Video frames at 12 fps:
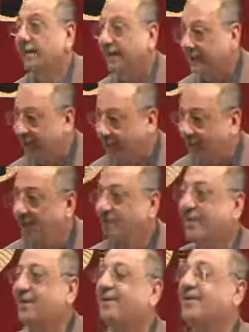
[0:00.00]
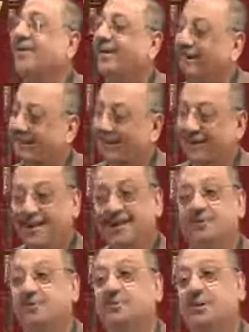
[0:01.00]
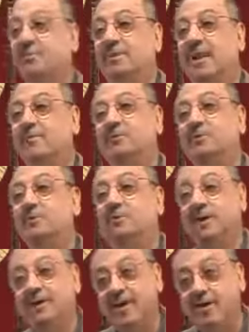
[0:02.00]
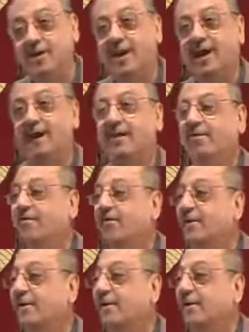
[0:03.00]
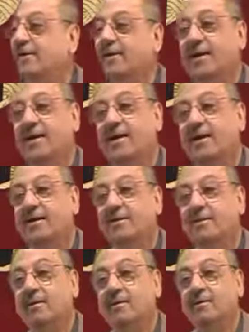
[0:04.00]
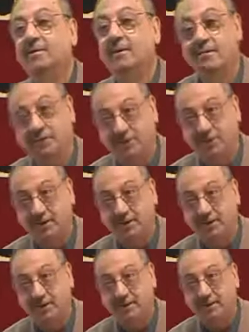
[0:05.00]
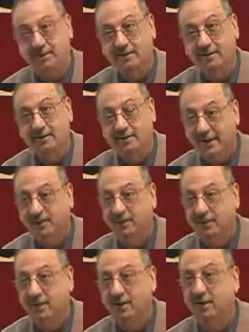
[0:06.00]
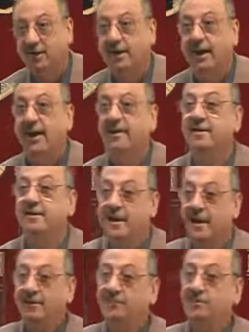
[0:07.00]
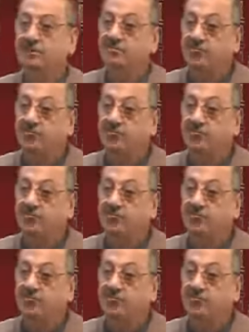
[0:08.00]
ghiyaban kathiran. So sometimes you will not have the master mentioned. And naat is